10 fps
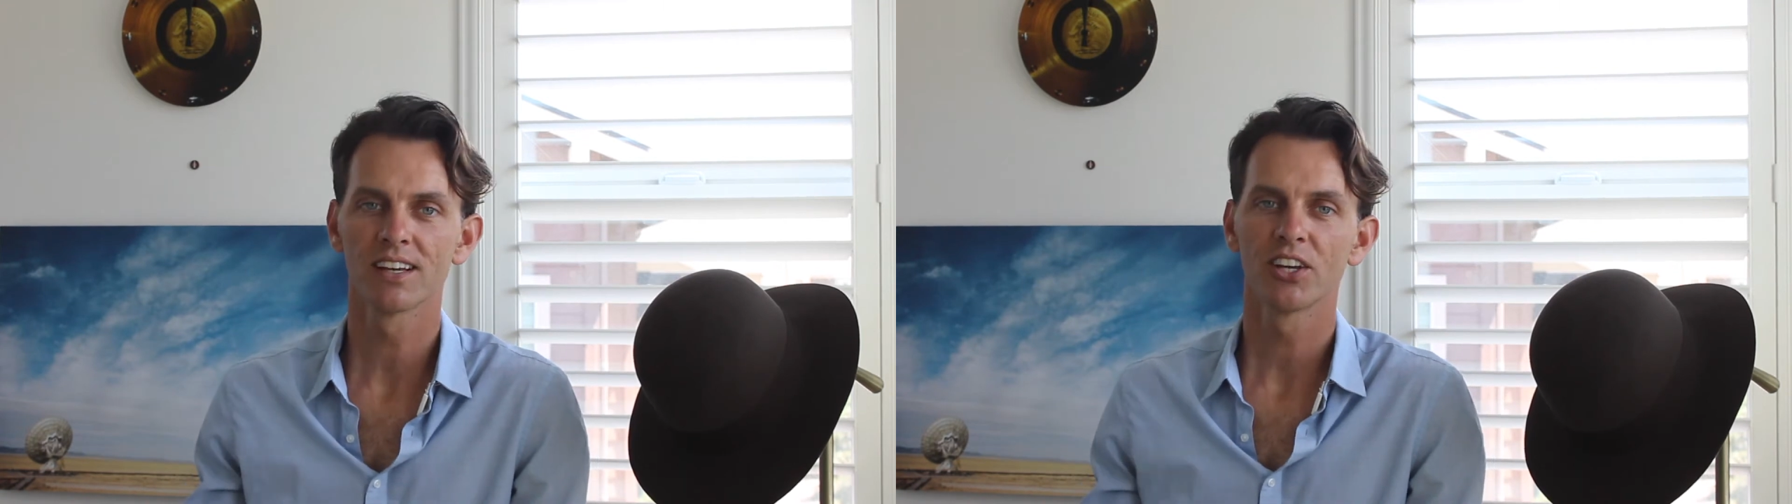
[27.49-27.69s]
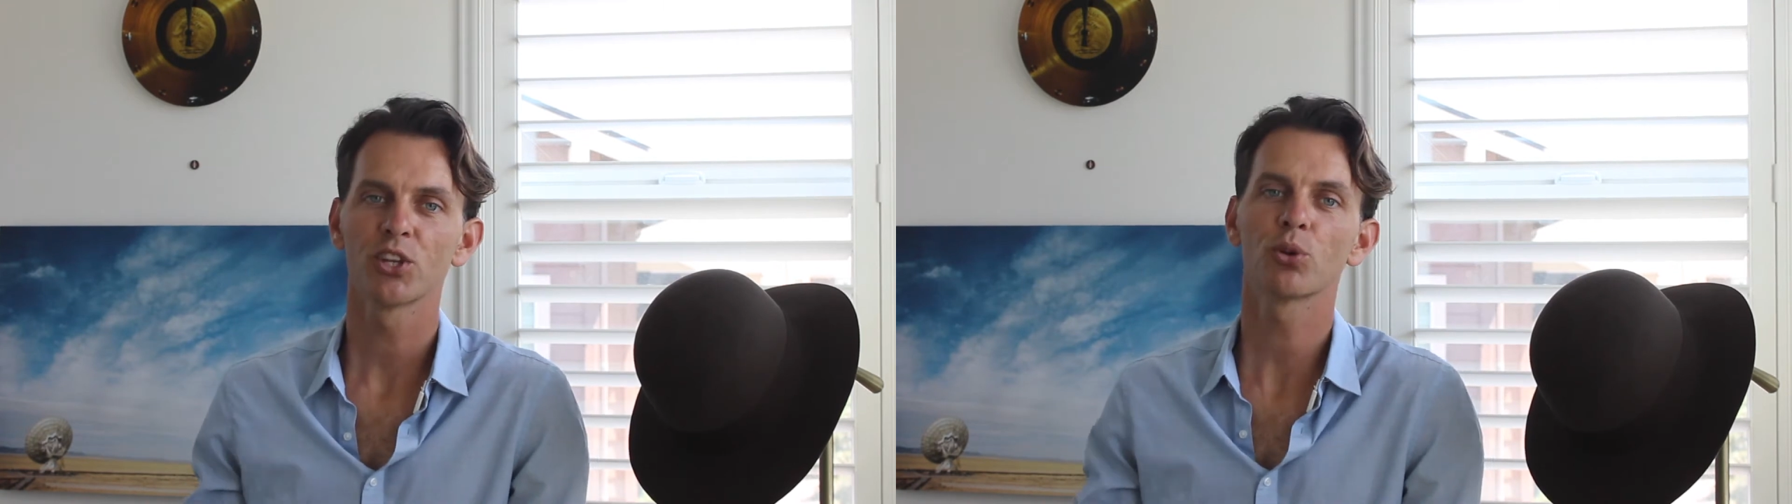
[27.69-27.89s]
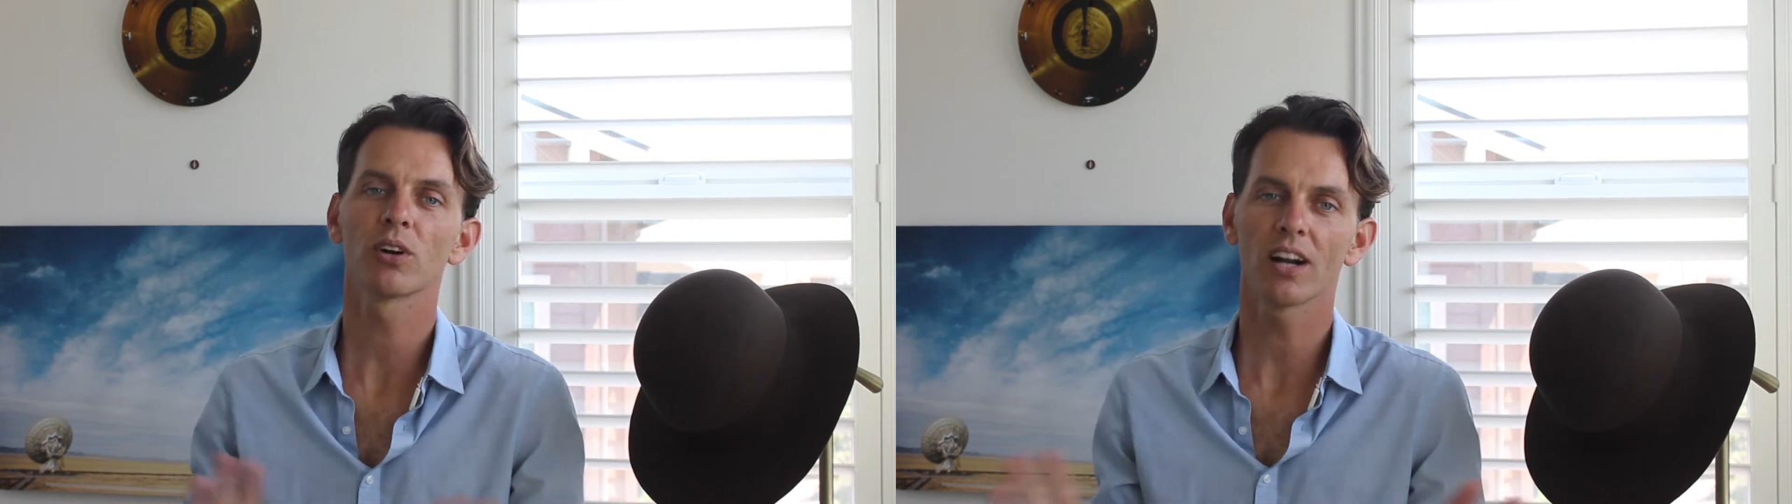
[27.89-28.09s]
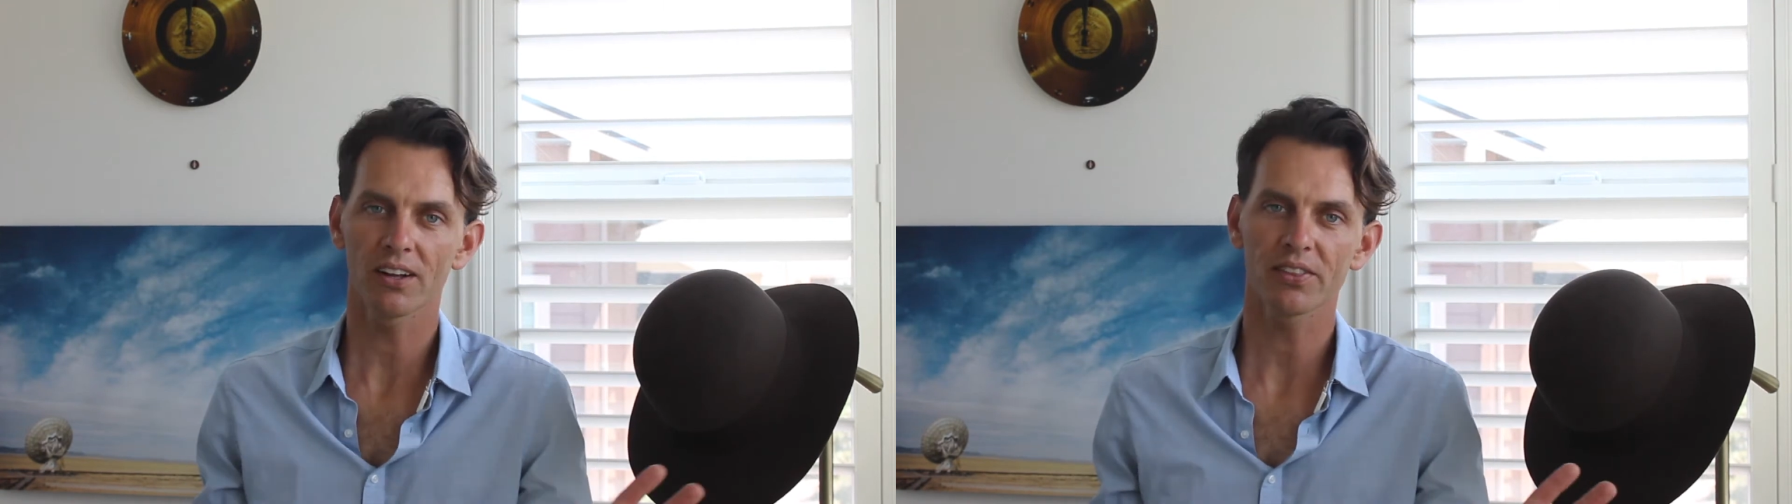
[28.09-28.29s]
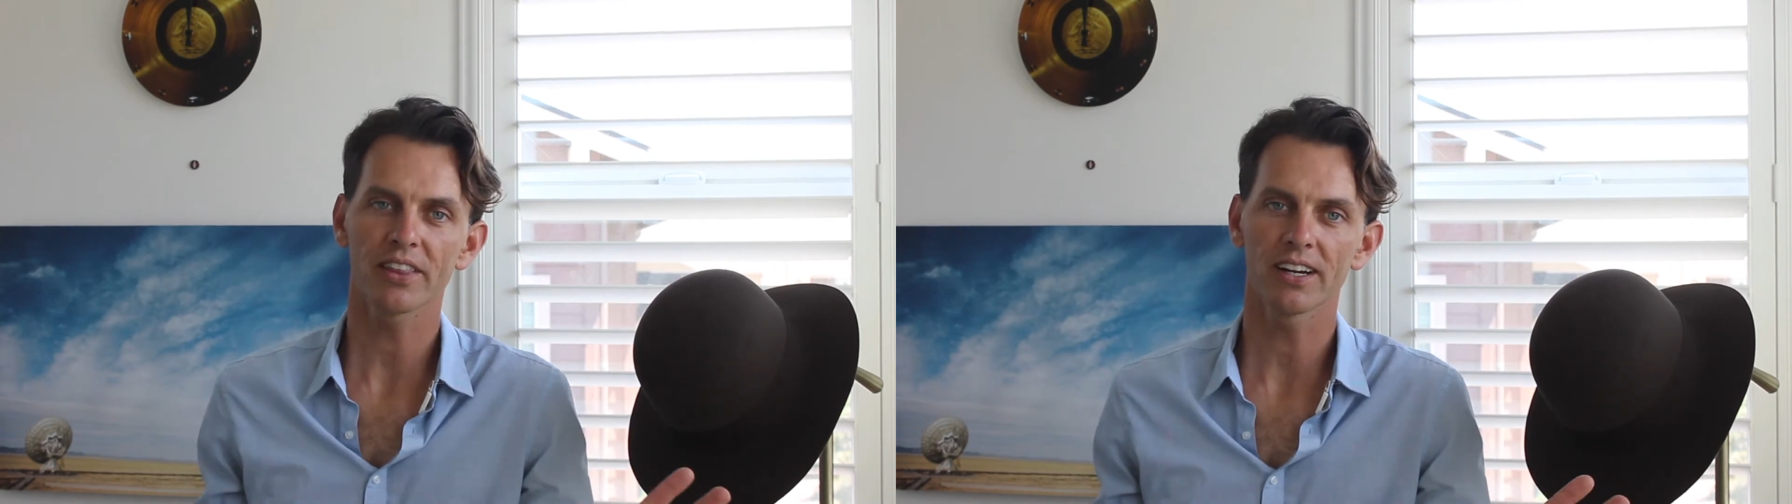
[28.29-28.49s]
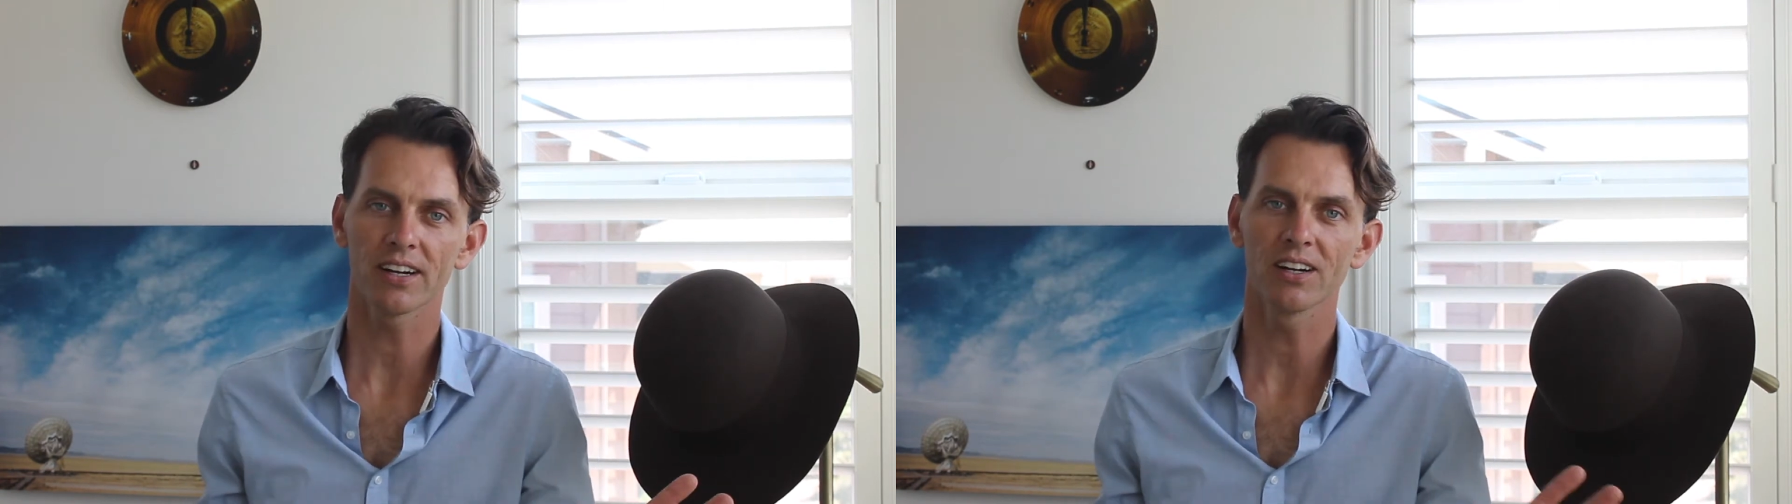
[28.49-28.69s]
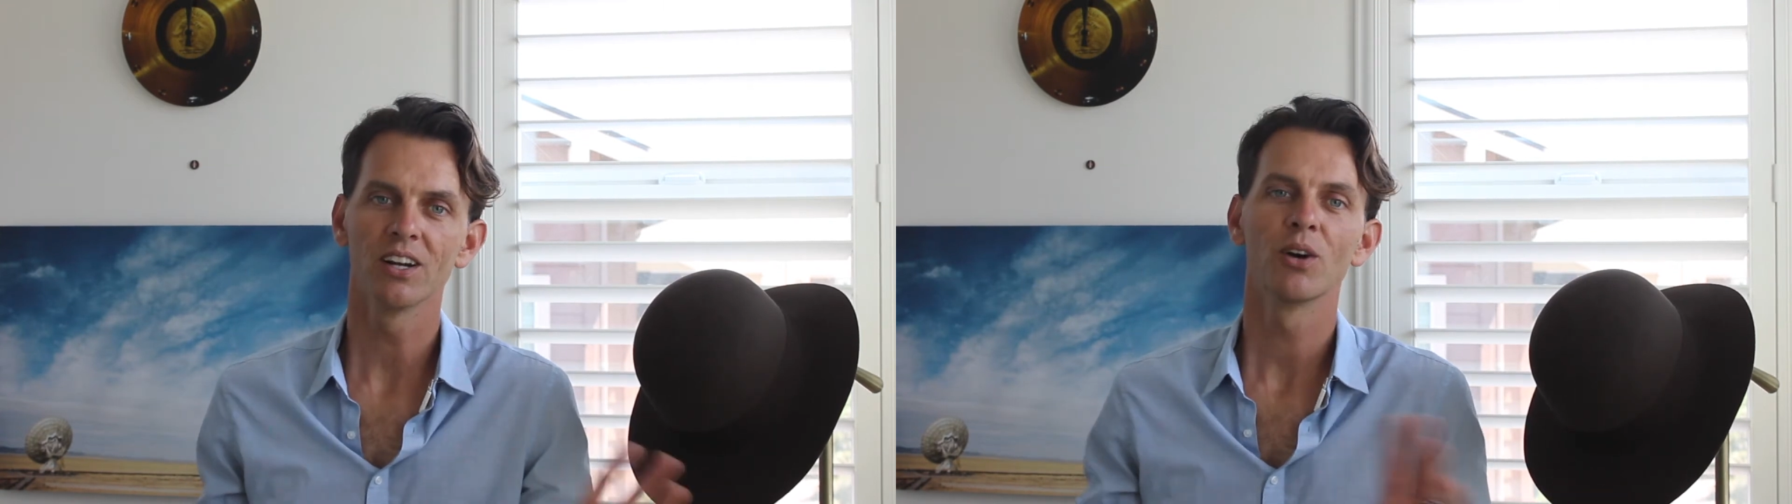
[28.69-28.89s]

you were out there